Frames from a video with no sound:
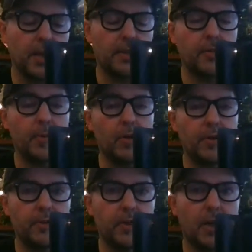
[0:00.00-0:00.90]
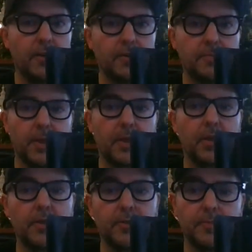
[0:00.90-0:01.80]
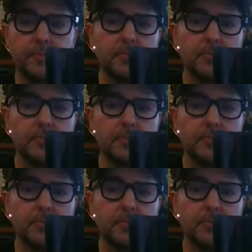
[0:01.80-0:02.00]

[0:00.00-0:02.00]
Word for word: And to be honest, guys and girls,